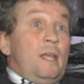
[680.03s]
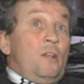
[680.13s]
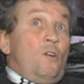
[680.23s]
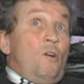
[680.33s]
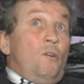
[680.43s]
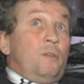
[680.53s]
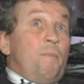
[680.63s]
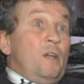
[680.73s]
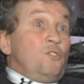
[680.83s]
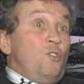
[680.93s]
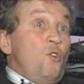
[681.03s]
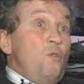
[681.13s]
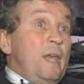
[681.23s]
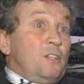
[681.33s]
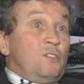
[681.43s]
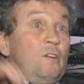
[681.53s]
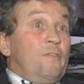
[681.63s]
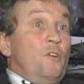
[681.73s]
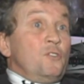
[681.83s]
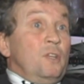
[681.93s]
It all depends who gets there
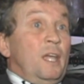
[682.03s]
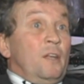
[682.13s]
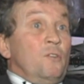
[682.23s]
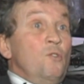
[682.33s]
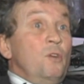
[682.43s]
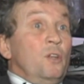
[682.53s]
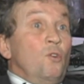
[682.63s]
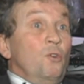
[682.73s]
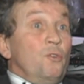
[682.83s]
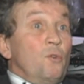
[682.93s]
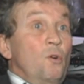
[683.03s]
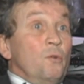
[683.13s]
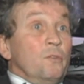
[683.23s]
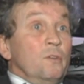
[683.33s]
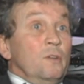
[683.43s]
first again, who can hold their own.